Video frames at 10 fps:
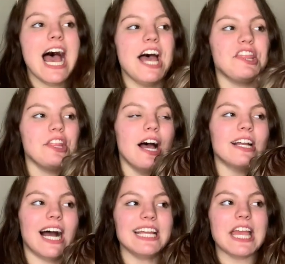And a
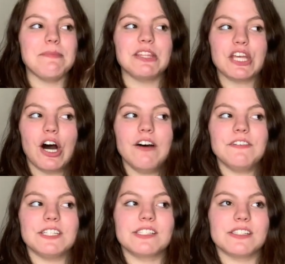guy came in the
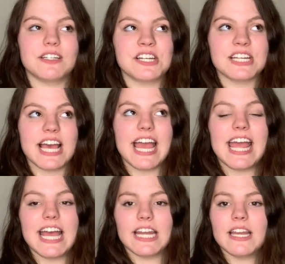office today
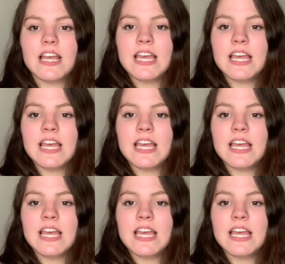and